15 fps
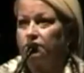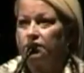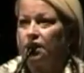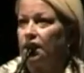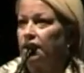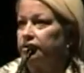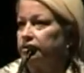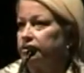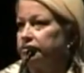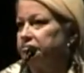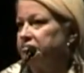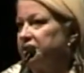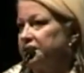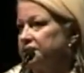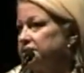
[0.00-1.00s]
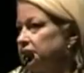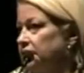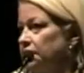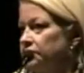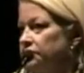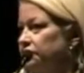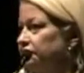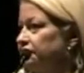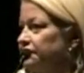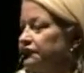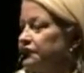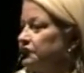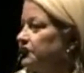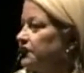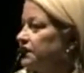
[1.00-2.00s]
only 100 beds,
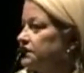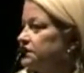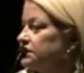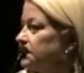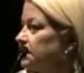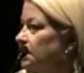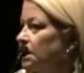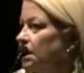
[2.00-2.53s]
150 beds.